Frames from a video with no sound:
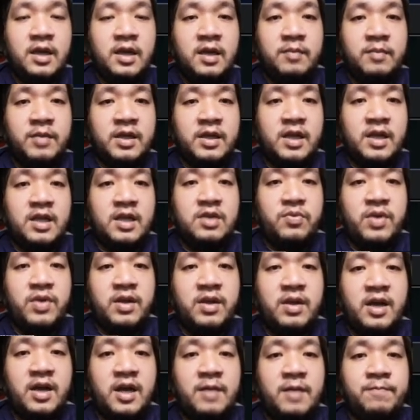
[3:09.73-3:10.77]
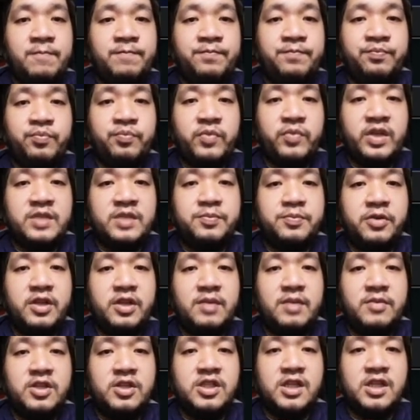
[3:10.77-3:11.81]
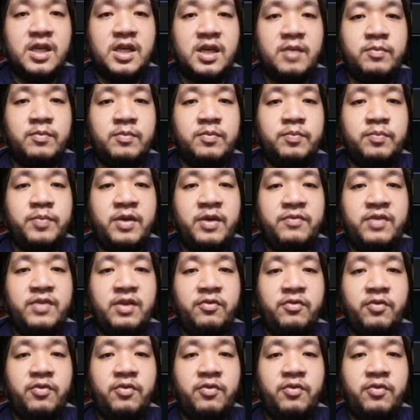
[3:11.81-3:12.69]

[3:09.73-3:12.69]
But anyway, it's pretty much a bevy of